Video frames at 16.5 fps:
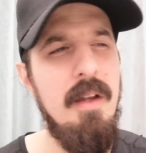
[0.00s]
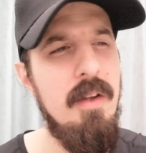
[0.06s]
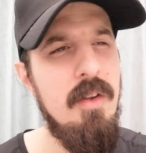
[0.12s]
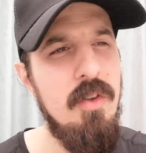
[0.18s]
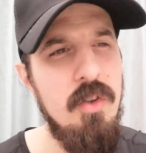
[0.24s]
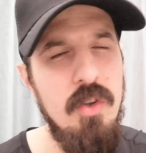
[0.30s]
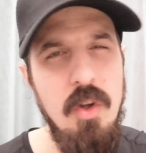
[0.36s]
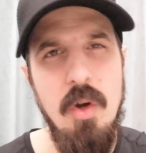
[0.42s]

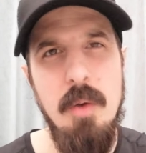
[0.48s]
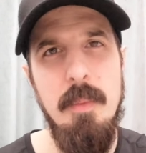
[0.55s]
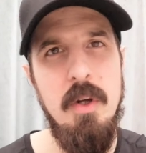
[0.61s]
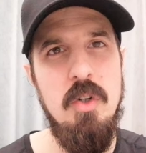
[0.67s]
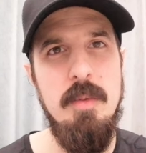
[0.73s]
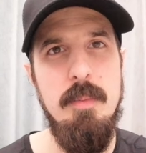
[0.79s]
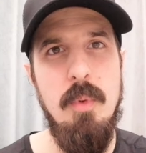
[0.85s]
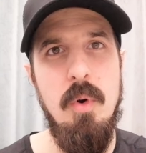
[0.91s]
so
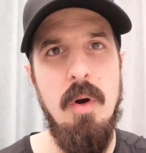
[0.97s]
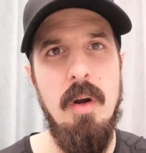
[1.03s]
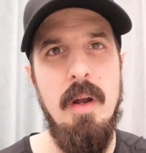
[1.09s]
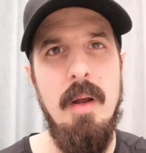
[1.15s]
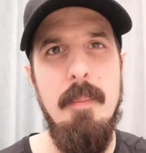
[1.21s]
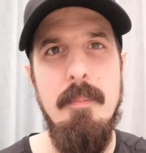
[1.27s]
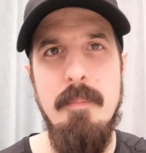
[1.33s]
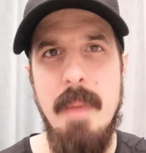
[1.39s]
much more
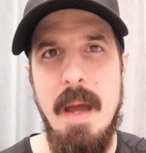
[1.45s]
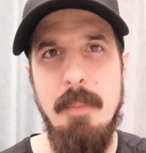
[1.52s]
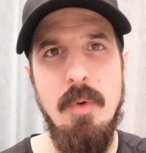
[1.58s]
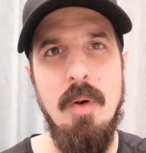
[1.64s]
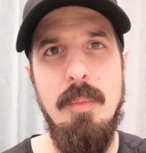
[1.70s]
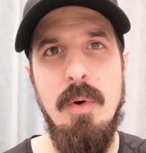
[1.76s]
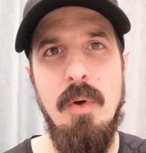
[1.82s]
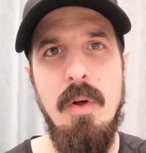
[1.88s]

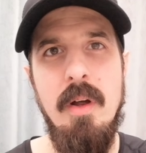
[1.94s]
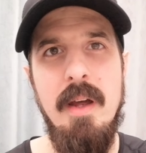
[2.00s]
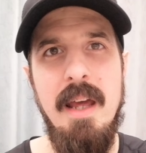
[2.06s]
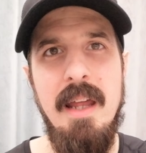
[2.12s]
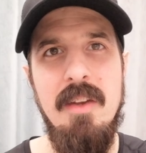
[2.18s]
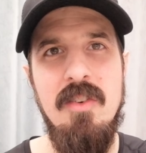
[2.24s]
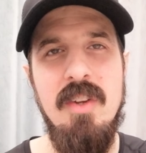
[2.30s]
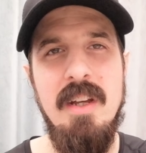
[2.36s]
memorable
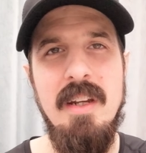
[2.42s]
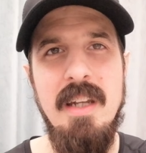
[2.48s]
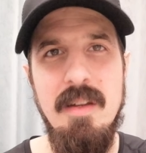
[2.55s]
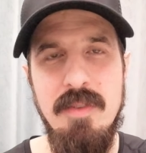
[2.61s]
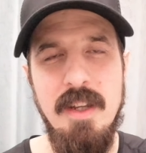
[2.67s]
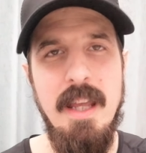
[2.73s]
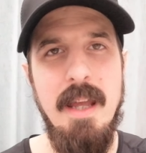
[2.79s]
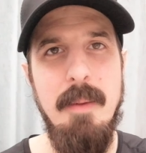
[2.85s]
and
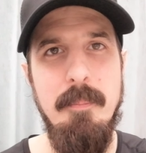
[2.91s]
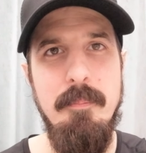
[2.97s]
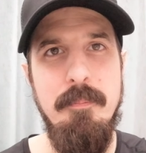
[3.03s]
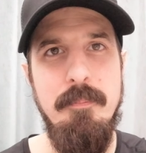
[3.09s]
significant.